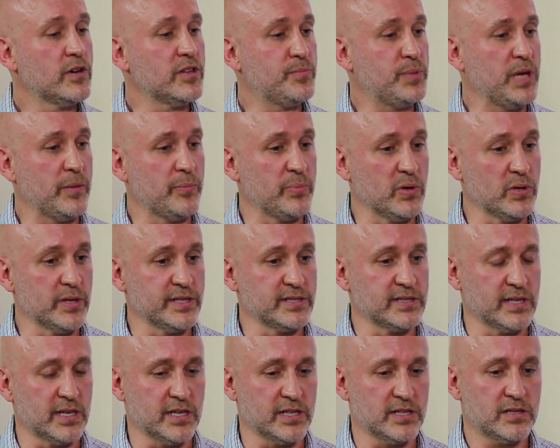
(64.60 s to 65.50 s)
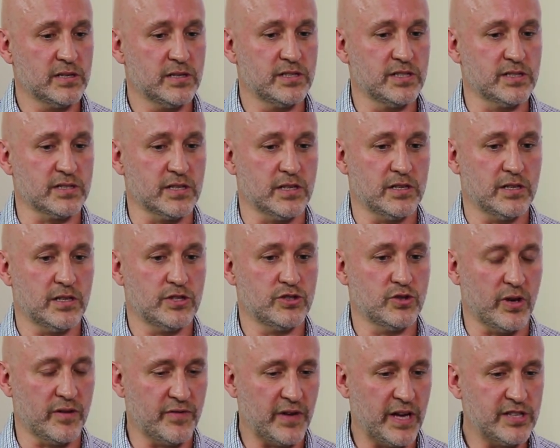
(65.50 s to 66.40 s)
with people? Is it just a
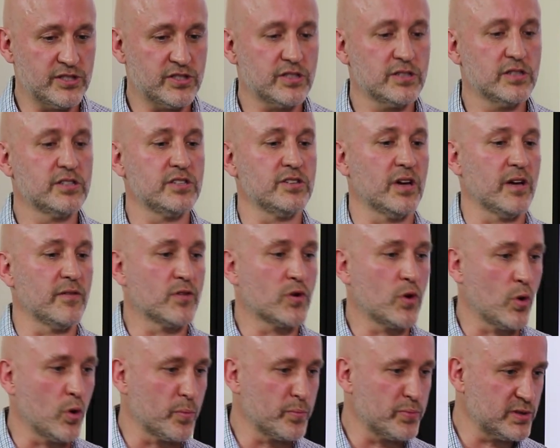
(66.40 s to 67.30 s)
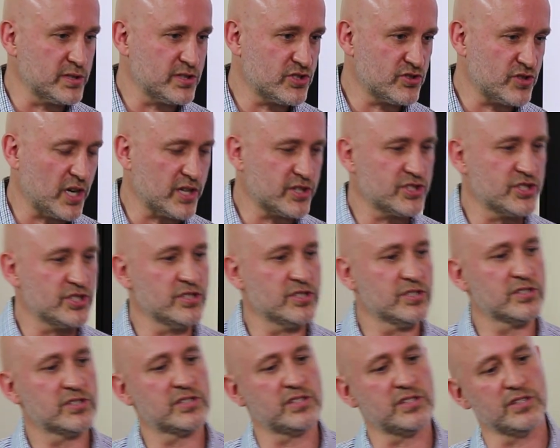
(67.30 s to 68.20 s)
joint venture? Do you have corporate
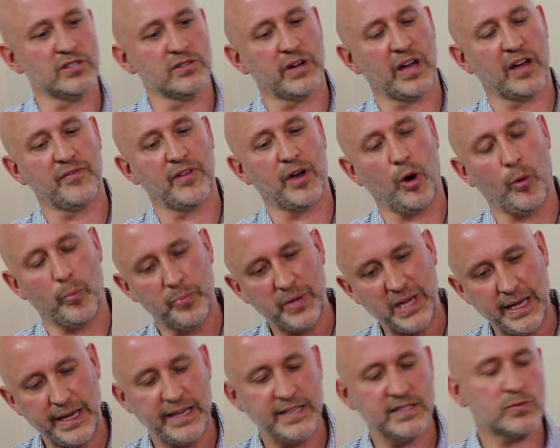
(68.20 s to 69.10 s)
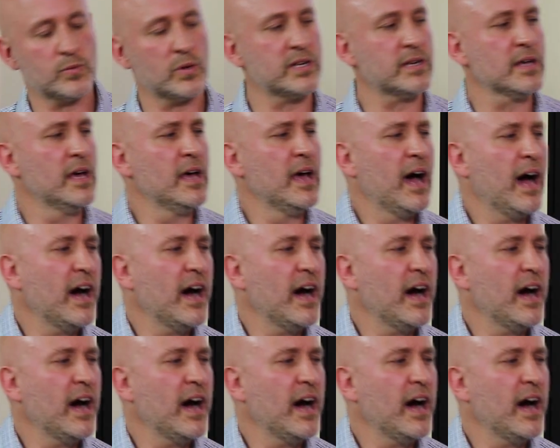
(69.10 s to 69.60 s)
structures? Do you have LPs?